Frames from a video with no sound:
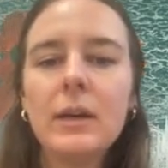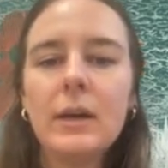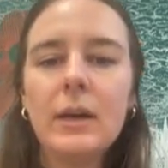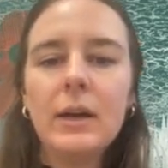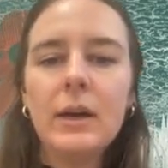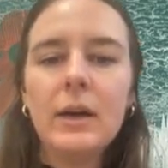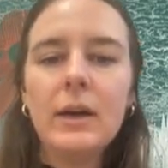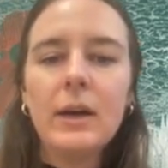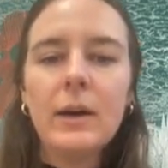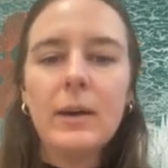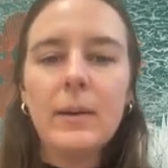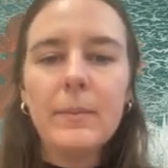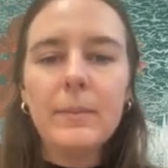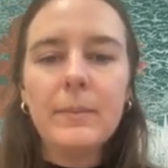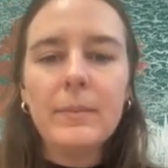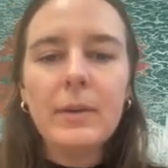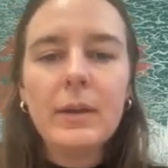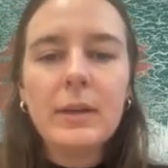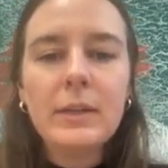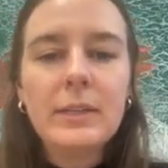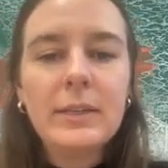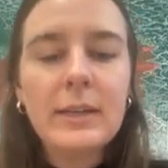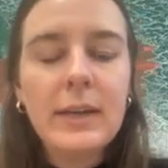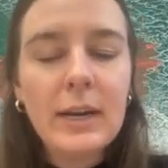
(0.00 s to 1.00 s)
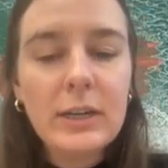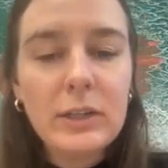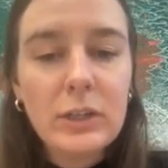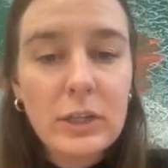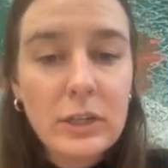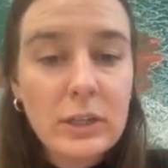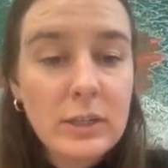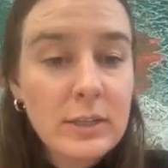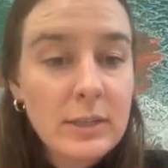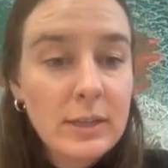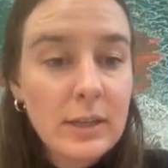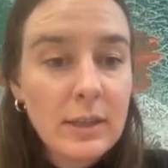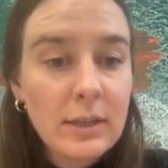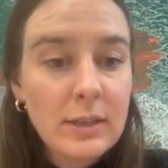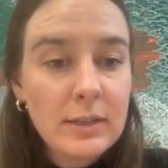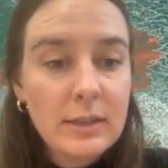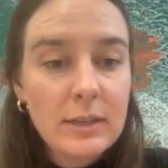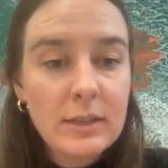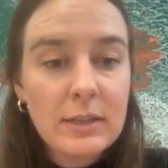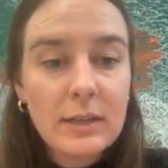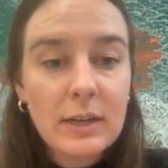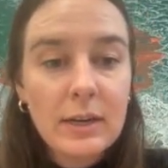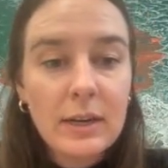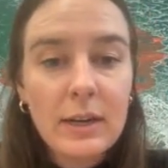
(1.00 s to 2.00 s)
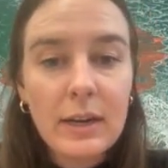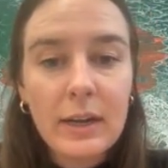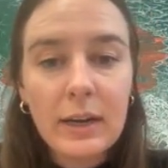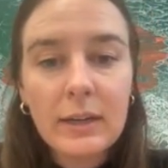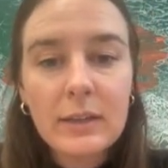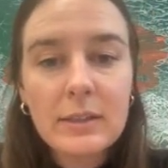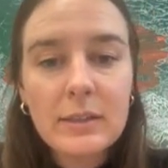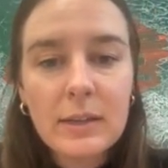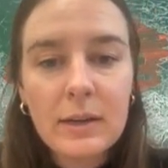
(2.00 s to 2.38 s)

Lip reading: Dehydration synthesis connects